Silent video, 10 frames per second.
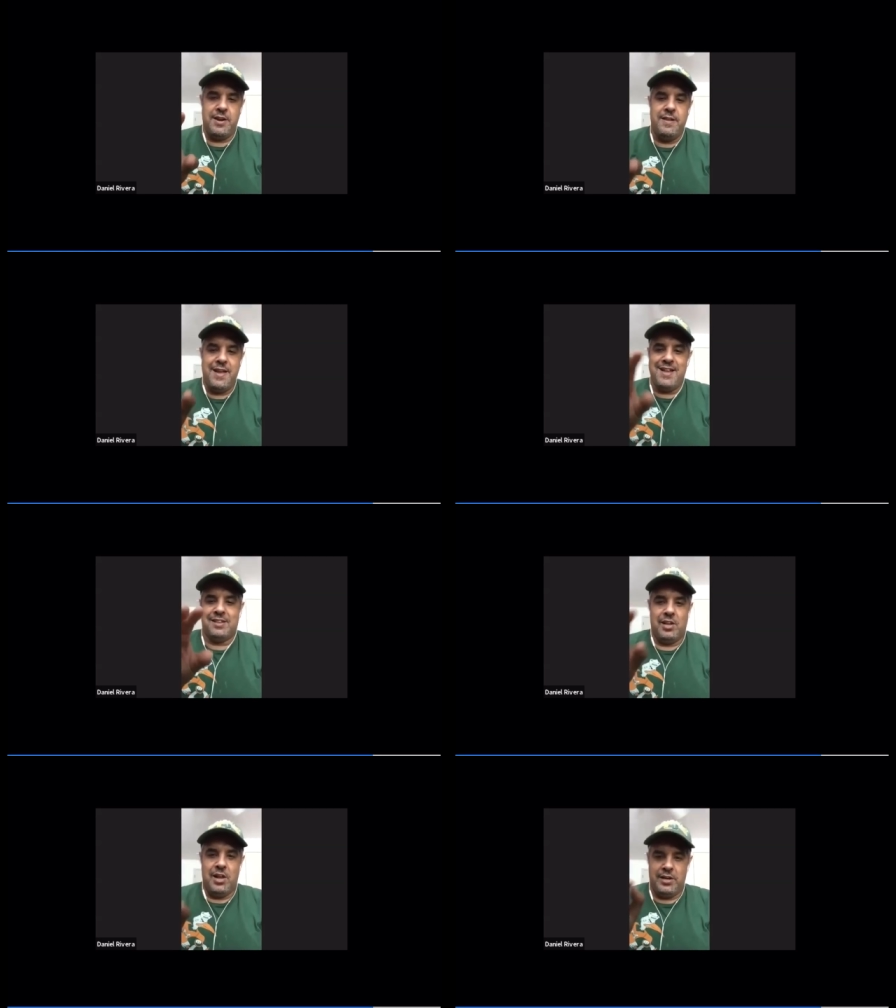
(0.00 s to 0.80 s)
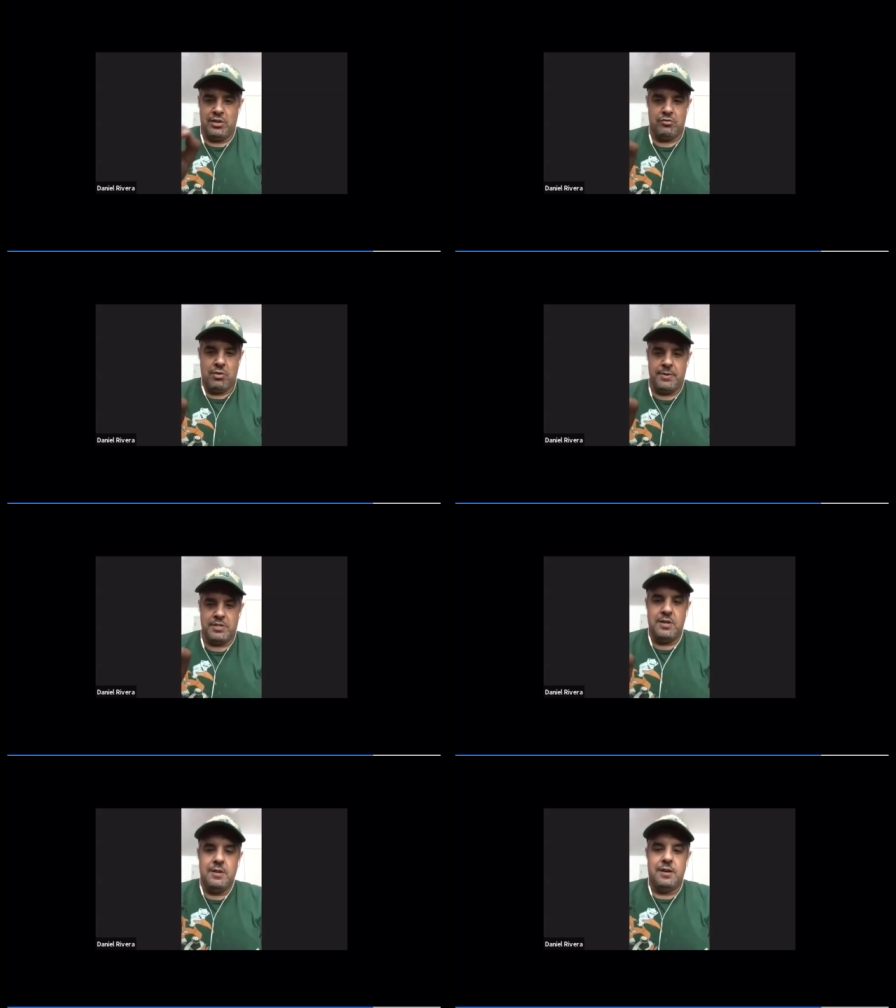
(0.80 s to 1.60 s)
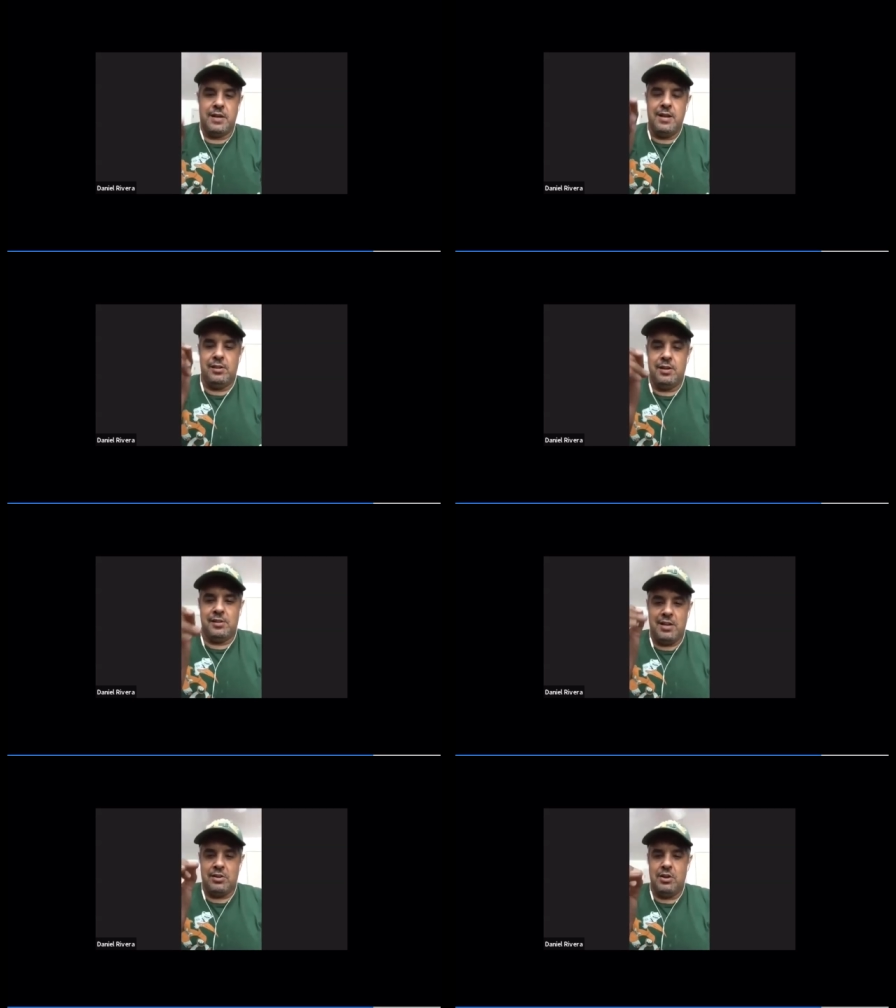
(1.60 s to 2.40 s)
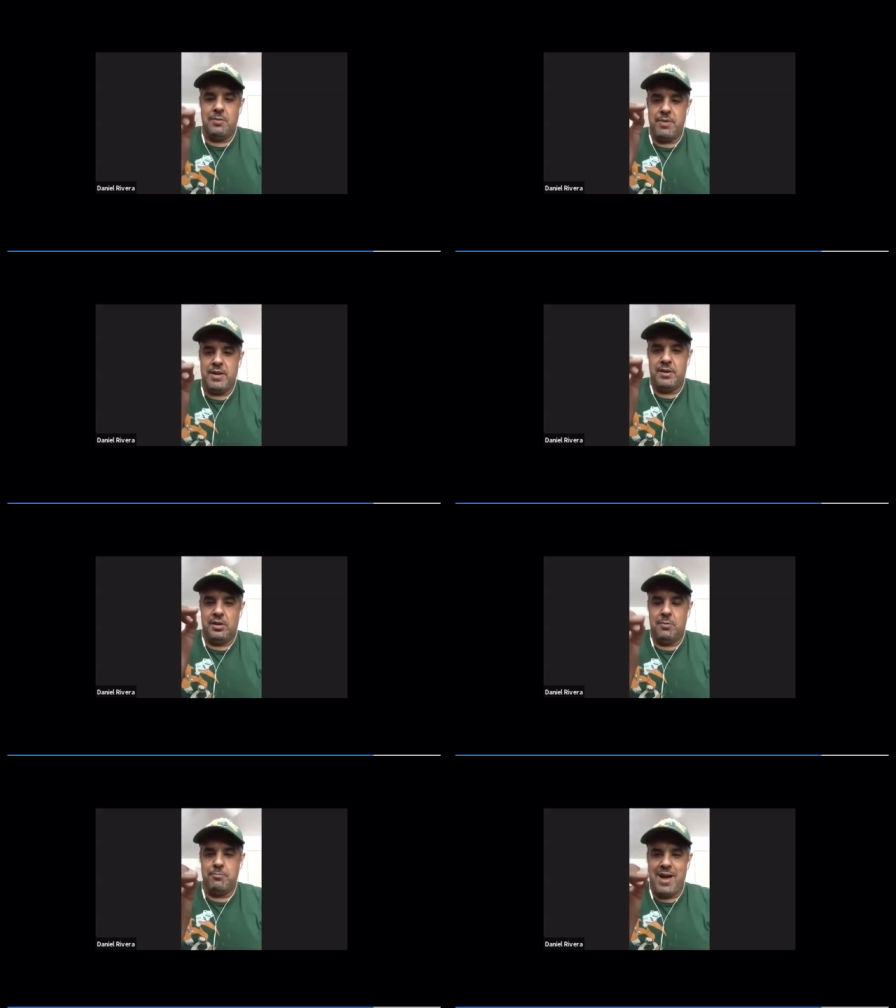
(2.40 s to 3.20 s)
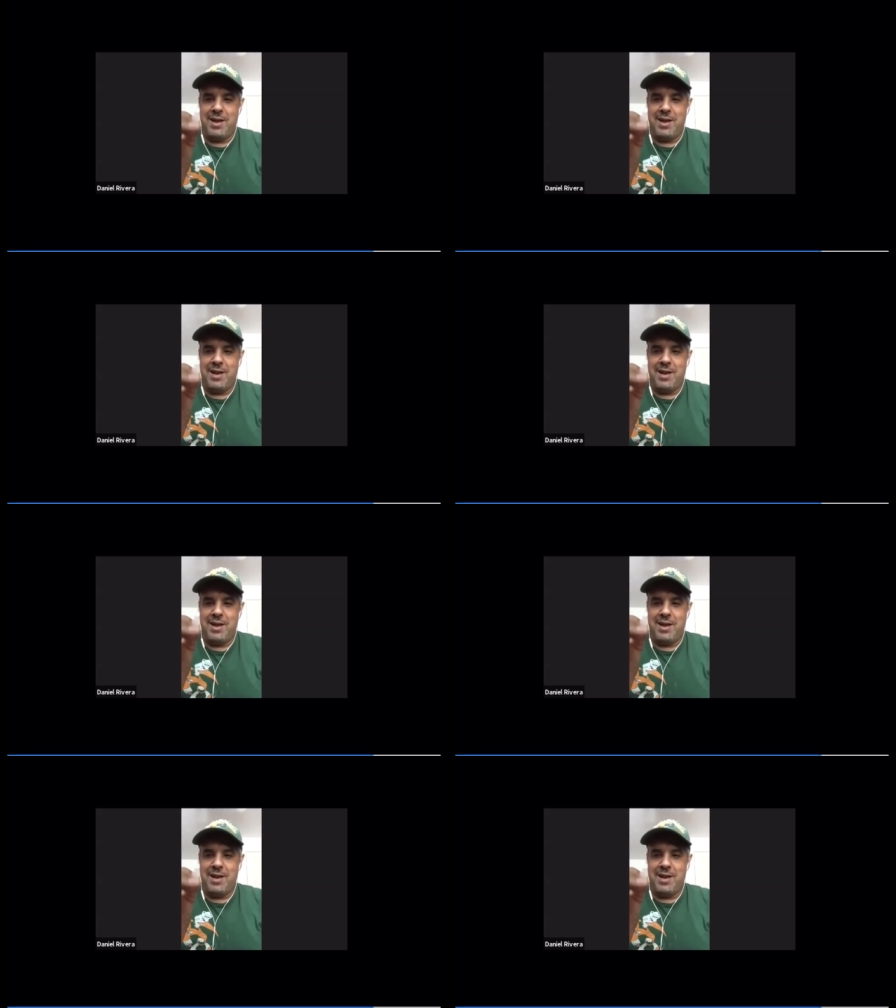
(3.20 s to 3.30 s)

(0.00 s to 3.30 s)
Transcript: at the line of scrimmage because I think that's going to be another battle